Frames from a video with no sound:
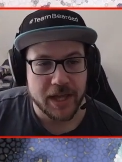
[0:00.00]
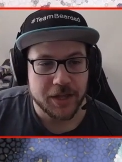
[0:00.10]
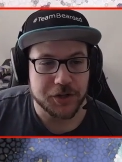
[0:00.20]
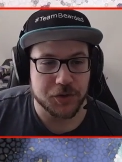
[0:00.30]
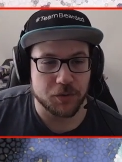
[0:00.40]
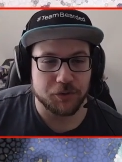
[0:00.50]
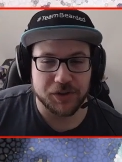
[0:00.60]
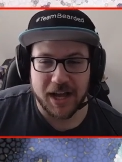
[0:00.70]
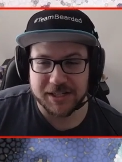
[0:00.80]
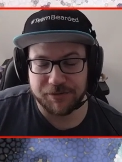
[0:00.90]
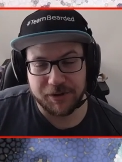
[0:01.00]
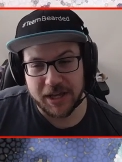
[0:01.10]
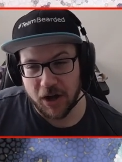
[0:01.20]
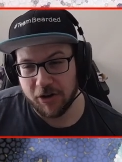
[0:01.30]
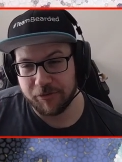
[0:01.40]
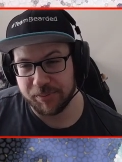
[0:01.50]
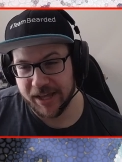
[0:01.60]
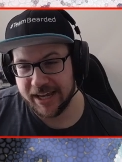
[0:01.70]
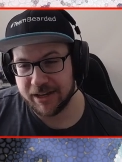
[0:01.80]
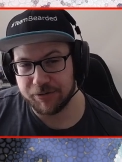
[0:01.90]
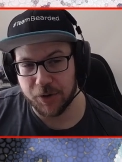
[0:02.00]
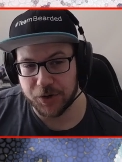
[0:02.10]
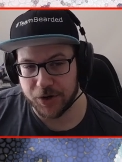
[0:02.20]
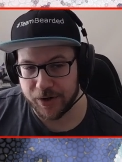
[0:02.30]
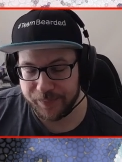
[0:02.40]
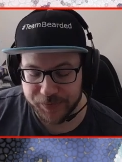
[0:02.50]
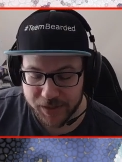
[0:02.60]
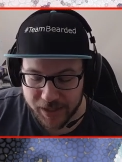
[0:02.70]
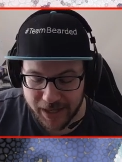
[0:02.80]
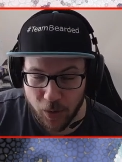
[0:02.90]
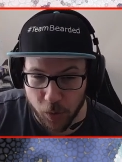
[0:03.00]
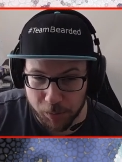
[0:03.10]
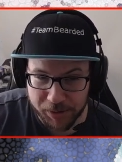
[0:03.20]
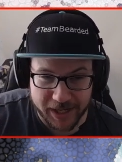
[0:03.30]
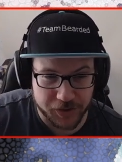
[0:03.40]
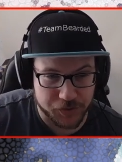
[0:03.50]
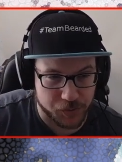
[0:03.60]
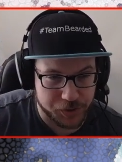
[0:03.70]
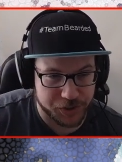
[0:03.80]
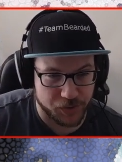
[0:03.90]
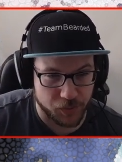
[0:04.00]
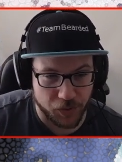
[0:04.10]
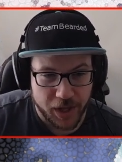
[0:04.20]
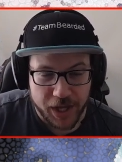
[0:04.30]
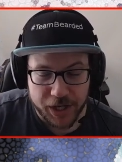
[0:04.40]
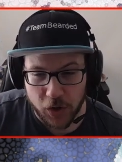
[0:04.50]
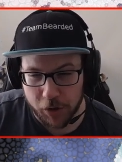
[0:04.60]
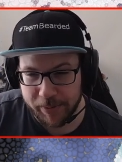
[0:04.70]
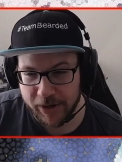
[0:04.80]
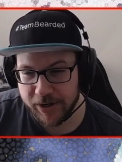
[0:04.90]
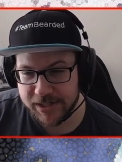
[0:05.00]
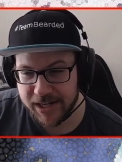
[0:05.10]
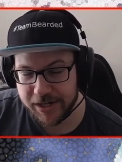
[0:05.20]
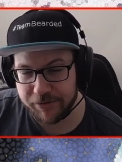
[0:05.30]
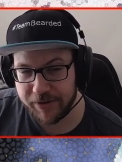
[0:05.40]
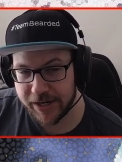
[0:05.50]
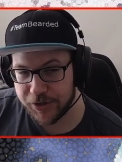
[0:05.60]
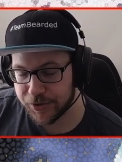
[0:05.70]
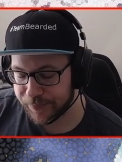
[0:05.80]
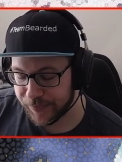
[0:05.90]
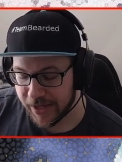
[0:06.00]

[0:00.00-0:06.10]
The general philosophy of playing Invoker, or playing Control in general: card parity / advantage.